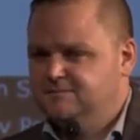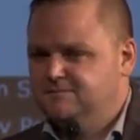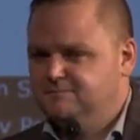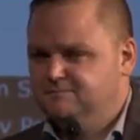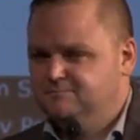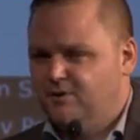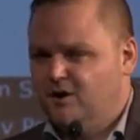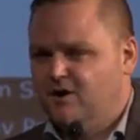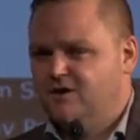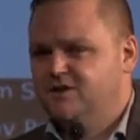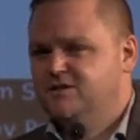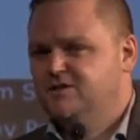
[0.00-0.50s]

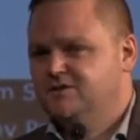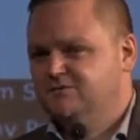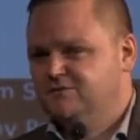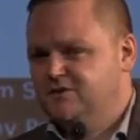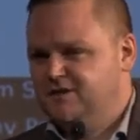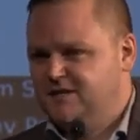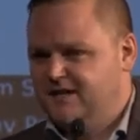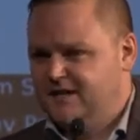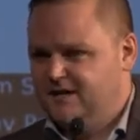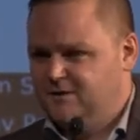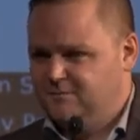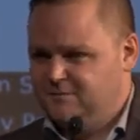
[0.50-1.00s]
parts of
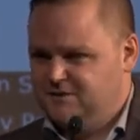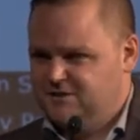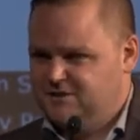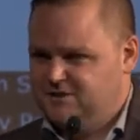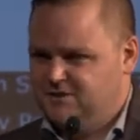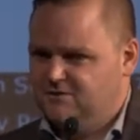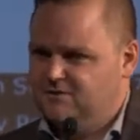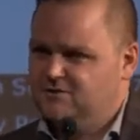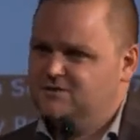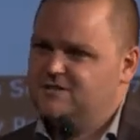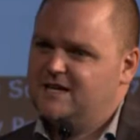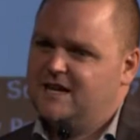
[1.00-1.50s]
the
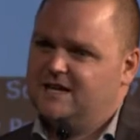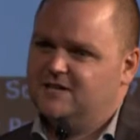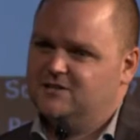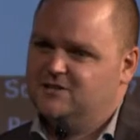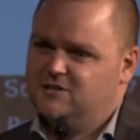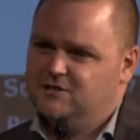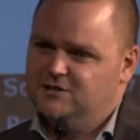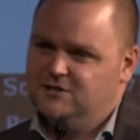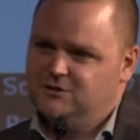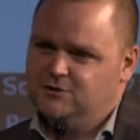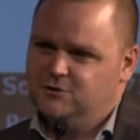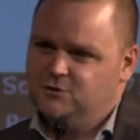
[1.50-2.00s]
nanomaterials
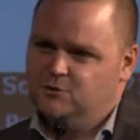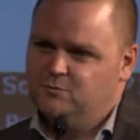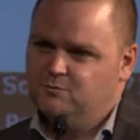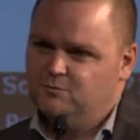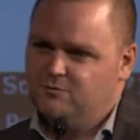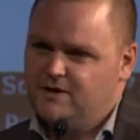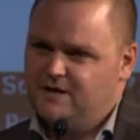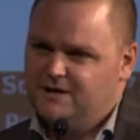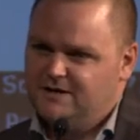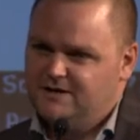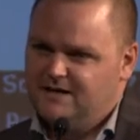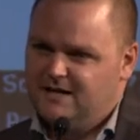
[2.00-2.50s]
actually do
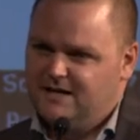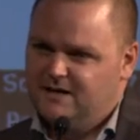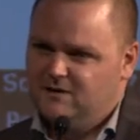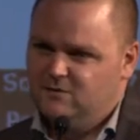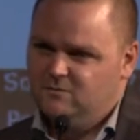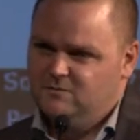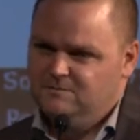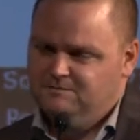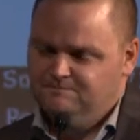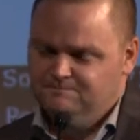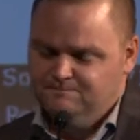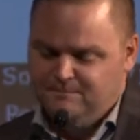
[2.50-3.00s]
break
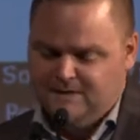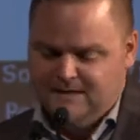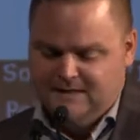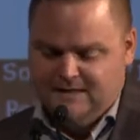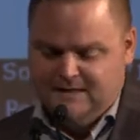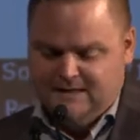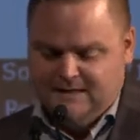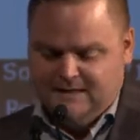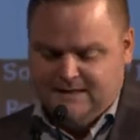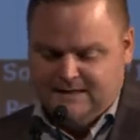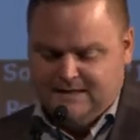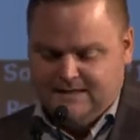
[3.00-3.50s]
down.
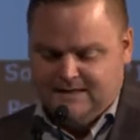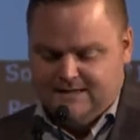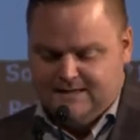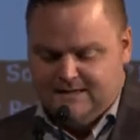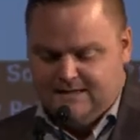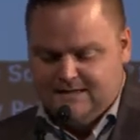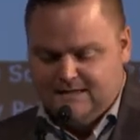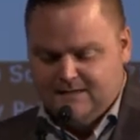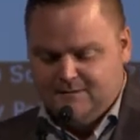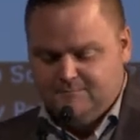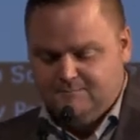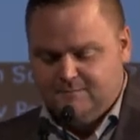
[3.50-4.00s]

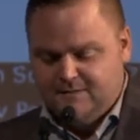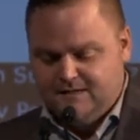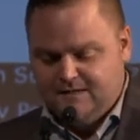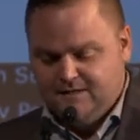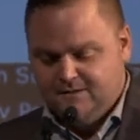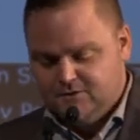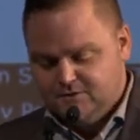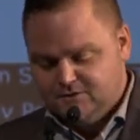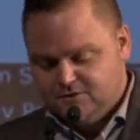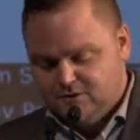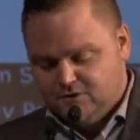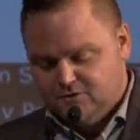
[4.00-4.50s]

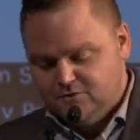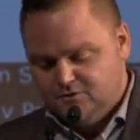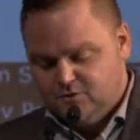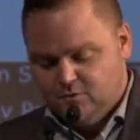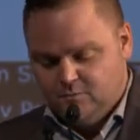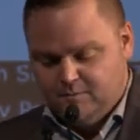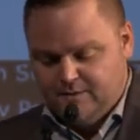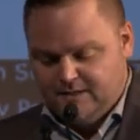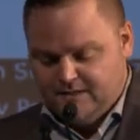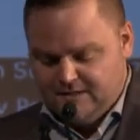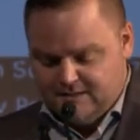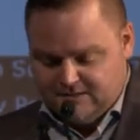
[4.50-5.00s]
And there's also
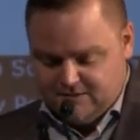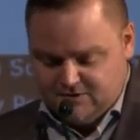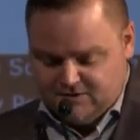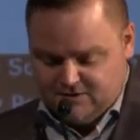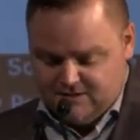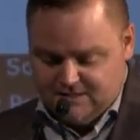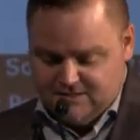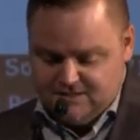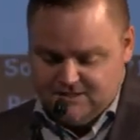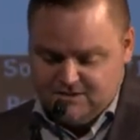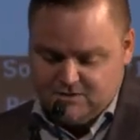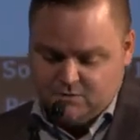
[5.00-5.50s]
been
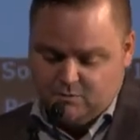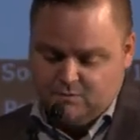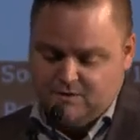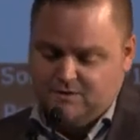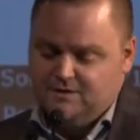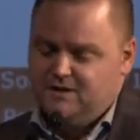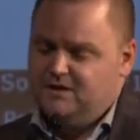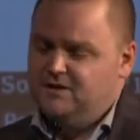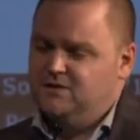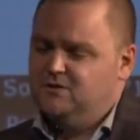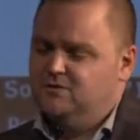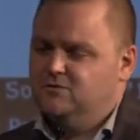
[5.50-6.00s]
studies where
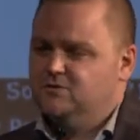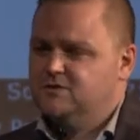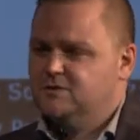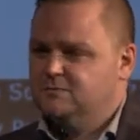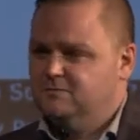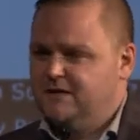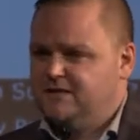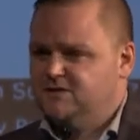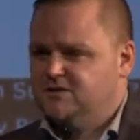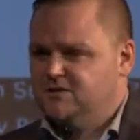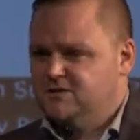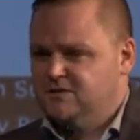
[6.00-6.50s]
they used
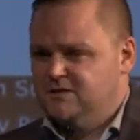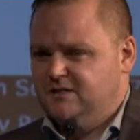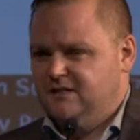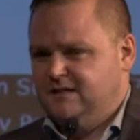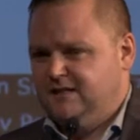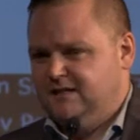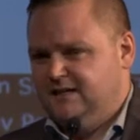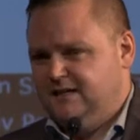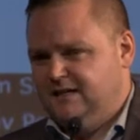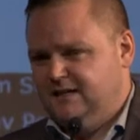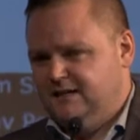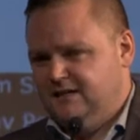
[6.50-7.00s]
mixed
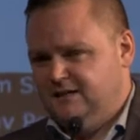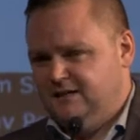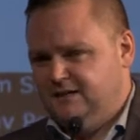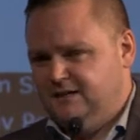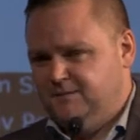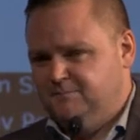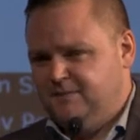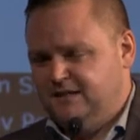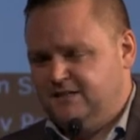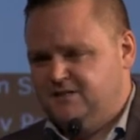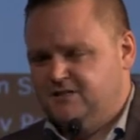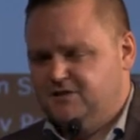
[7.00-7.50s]

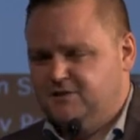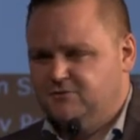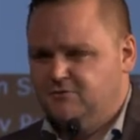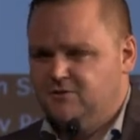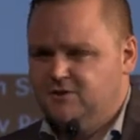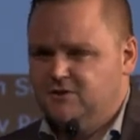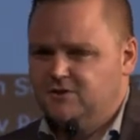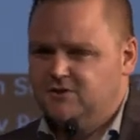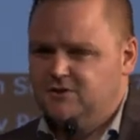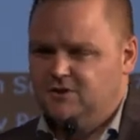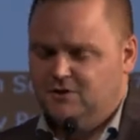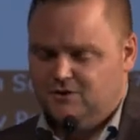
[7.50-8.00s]

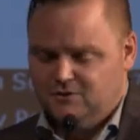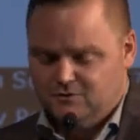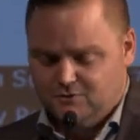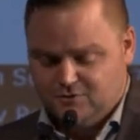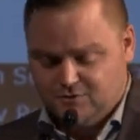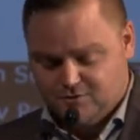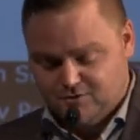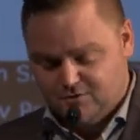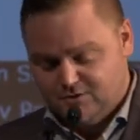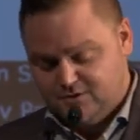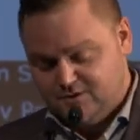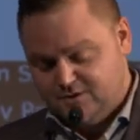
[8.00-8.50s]
bacterial
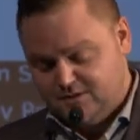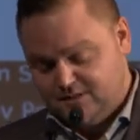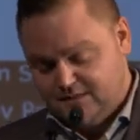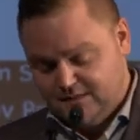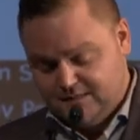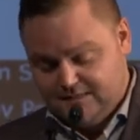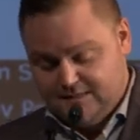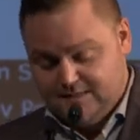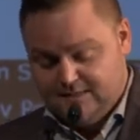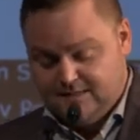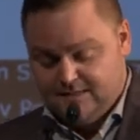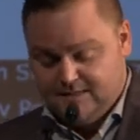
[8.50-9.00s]
cultures
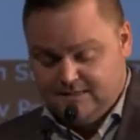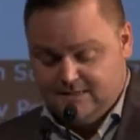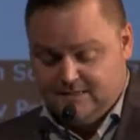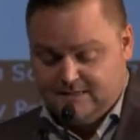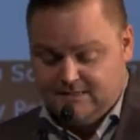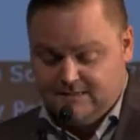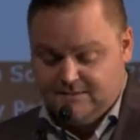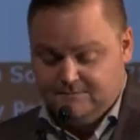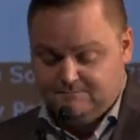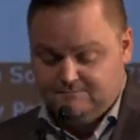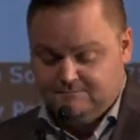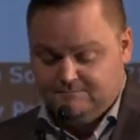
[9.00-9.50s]
in
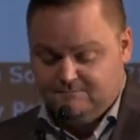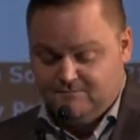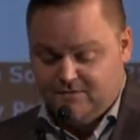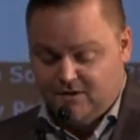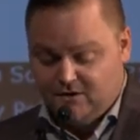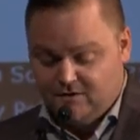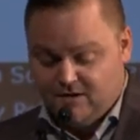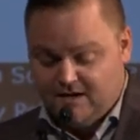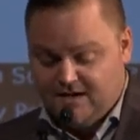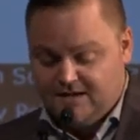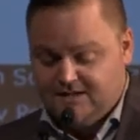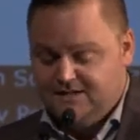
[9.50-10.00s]

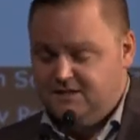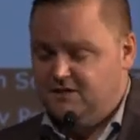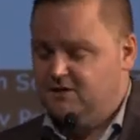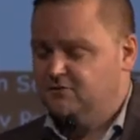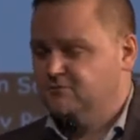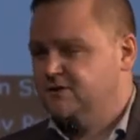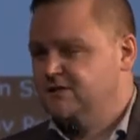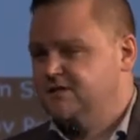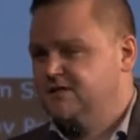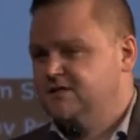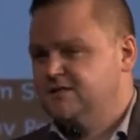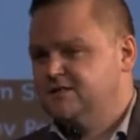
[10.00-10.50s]
very high
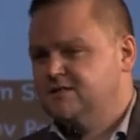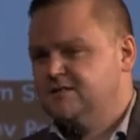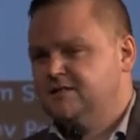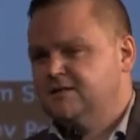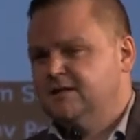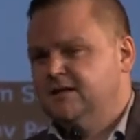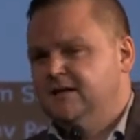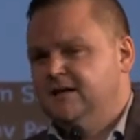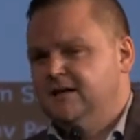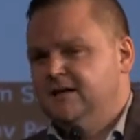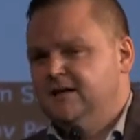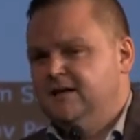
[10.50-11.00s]
degrees
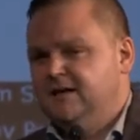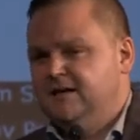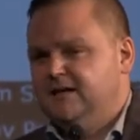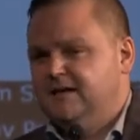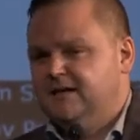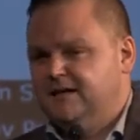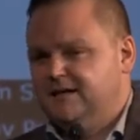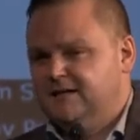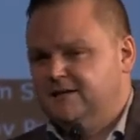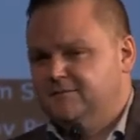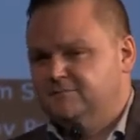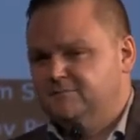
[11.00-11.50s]

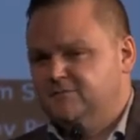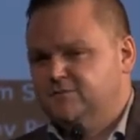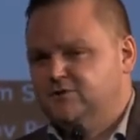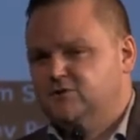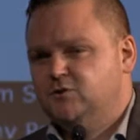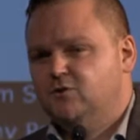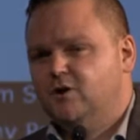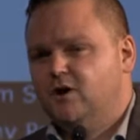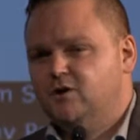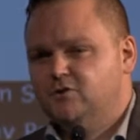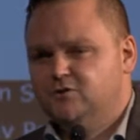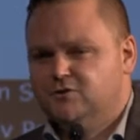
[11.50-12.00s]

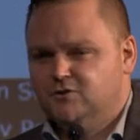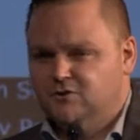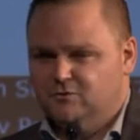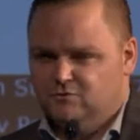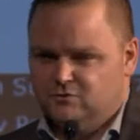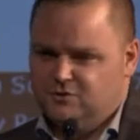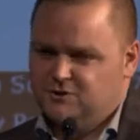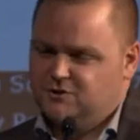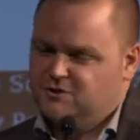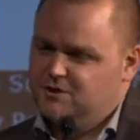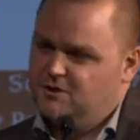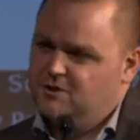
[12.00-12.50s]
to also
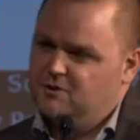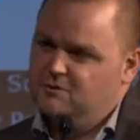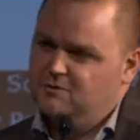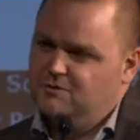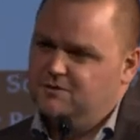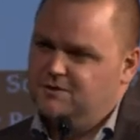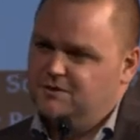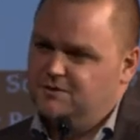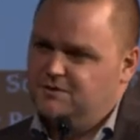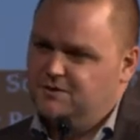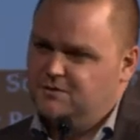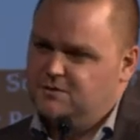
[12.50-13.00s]
show
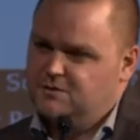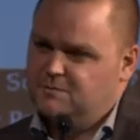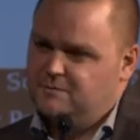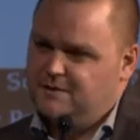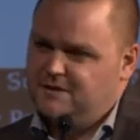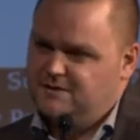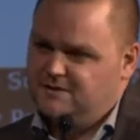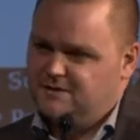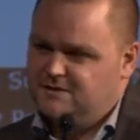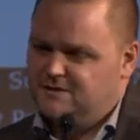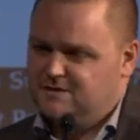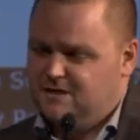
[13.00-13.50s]
that there's
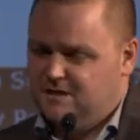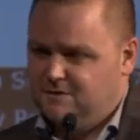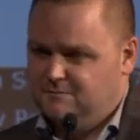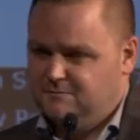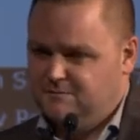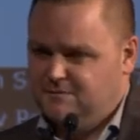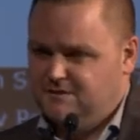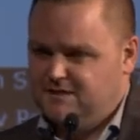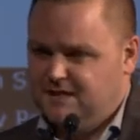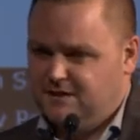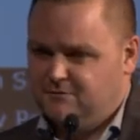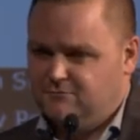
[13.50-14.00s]
been
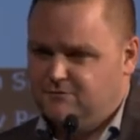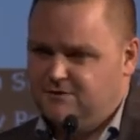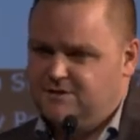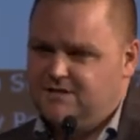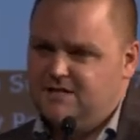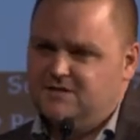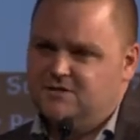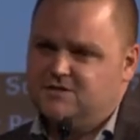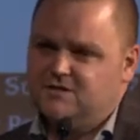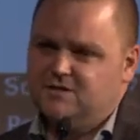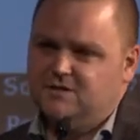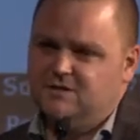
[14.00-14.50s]
some
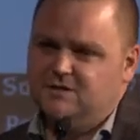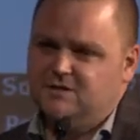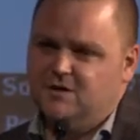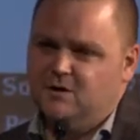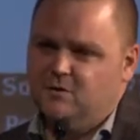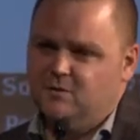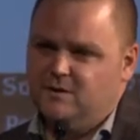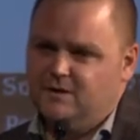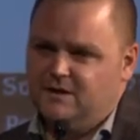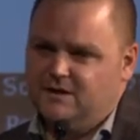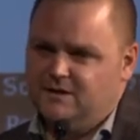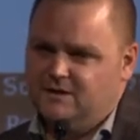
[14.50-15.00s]
degradation
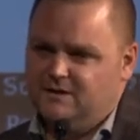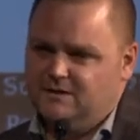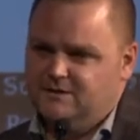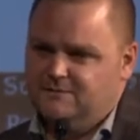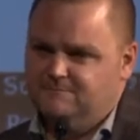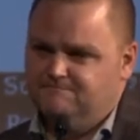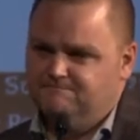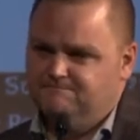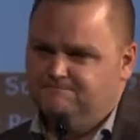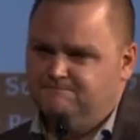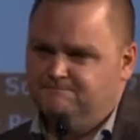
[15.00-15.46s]
going on.